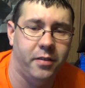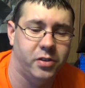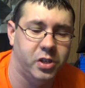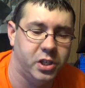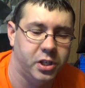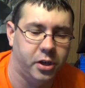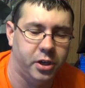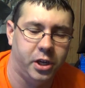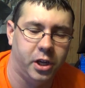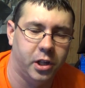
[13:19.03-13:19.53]
and
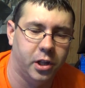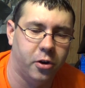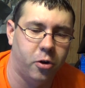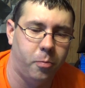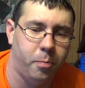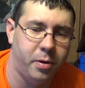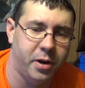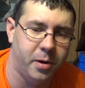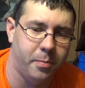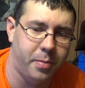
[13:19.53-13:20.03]
tell you a little
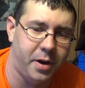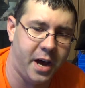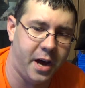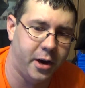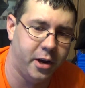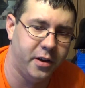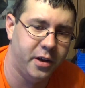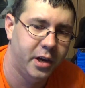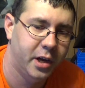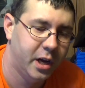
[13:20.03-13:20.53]
bit about
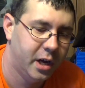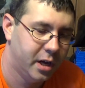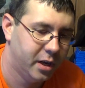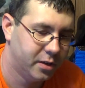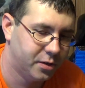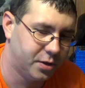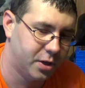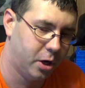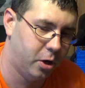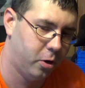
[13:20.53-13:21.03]
it.
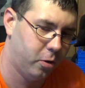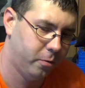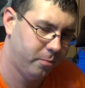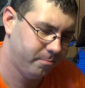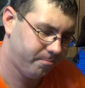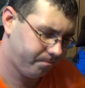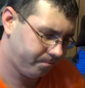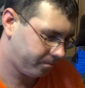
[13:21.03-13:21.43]
So,